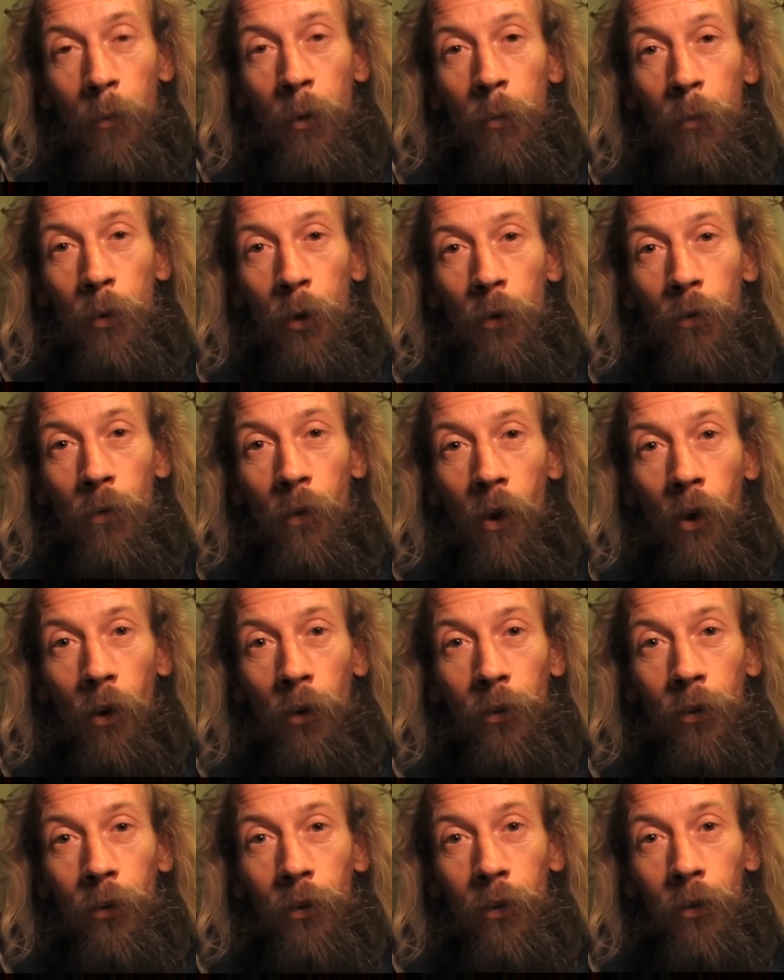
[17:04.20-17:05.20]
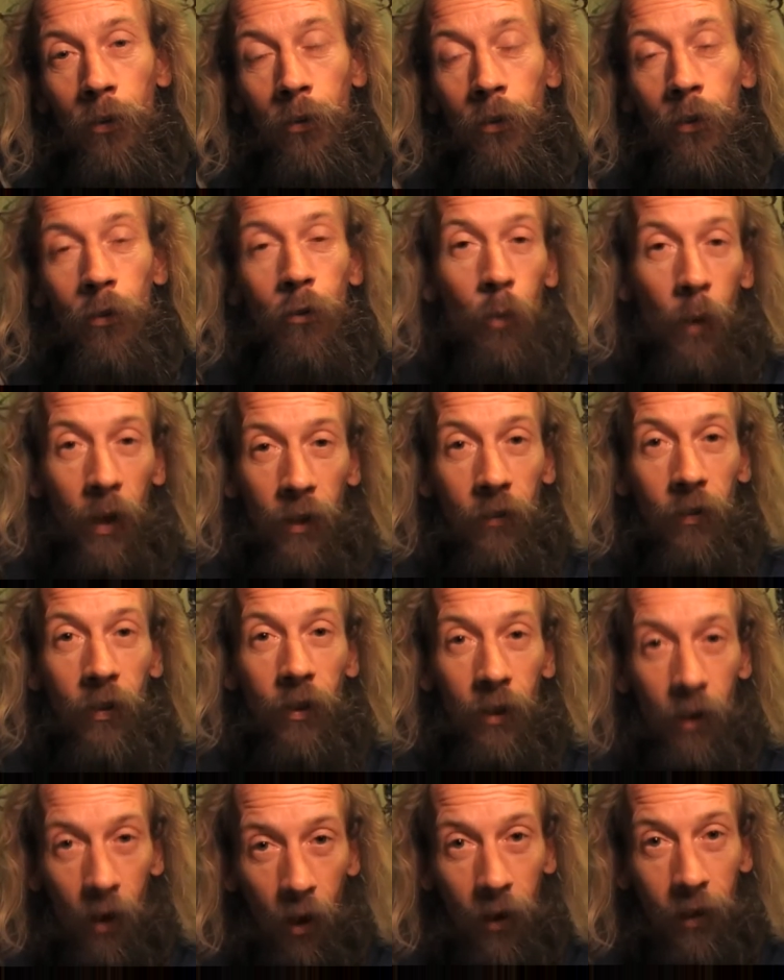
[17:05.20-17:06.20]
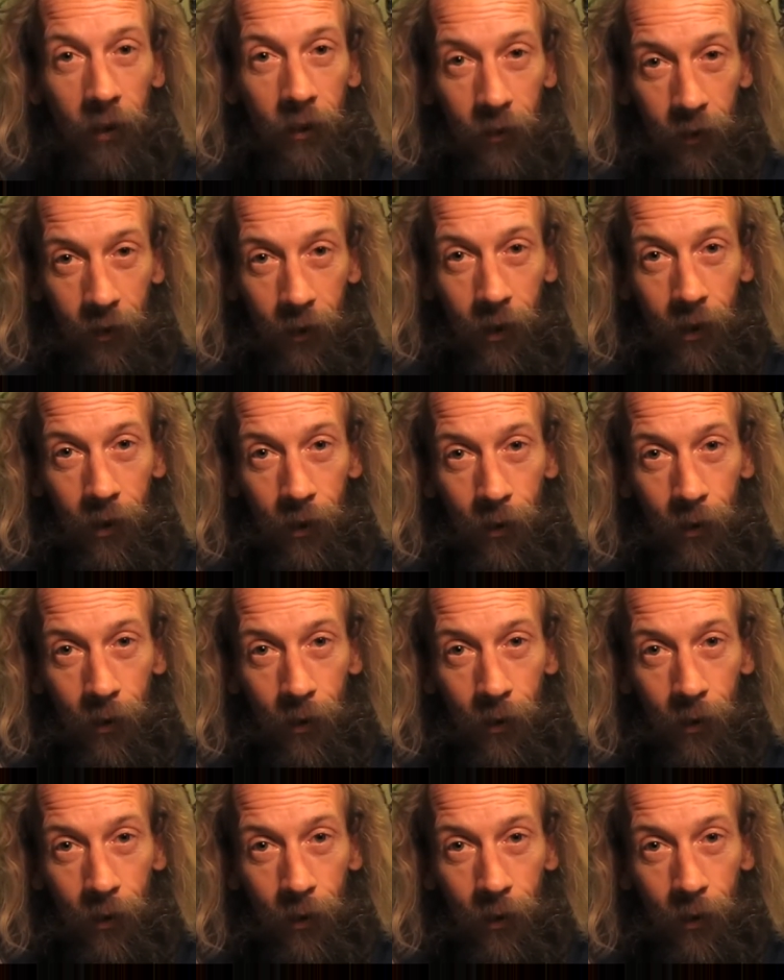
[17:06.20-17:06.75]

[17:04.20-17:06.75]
we move on to 2090.